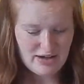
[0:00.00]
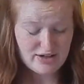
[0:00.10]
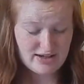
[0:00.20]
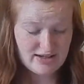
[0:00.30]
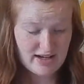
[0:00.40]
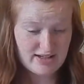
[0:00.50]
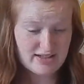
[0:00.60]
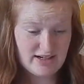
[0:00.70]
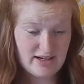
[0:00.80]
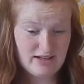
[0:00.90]

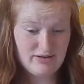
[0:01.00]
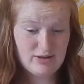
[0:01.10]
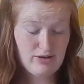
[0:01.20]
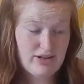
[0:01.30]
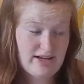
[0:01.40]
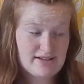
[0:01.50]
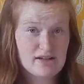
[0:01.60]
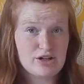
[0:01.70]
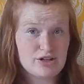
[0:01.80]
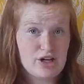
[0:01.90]
disgusting little things
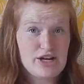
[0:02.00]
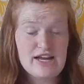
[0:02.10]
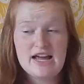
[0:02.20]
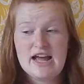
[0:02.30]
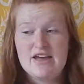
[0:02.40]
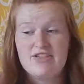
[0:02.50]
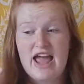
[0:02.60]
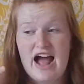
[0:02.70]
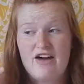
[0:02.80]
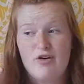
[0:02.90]
that are dirty, and they
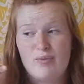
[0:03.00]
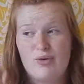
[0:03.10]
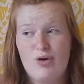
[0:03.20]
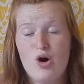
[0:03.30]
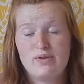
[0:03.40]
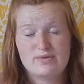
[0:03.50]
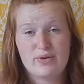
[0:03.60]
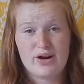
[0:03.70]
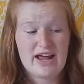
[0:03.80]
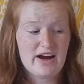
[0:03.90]
have a almost
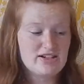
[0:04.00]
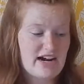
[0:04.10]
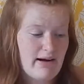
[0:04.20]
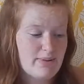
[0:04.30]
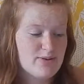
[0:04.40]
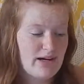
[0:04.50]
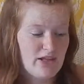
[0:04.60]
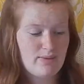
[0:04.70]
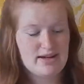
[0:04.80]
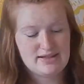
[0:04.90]
broken hair tie wrapped around
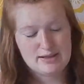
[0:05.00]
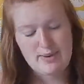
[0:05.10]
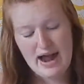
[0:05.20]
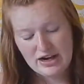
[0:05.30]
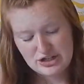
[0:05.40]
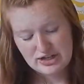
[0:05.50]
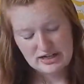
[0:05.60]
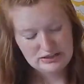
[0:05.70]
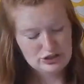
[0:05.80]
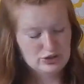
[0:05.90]
them because this packaging
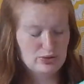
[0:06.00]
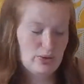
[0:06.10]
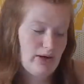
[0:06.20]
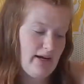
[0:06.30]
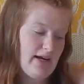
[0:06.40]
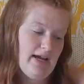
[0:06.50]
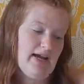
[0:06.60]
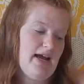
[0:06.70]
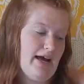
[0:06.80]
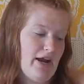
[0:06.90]
got destroyed
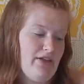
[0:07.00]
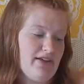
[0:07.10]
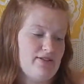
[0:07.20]
and all that.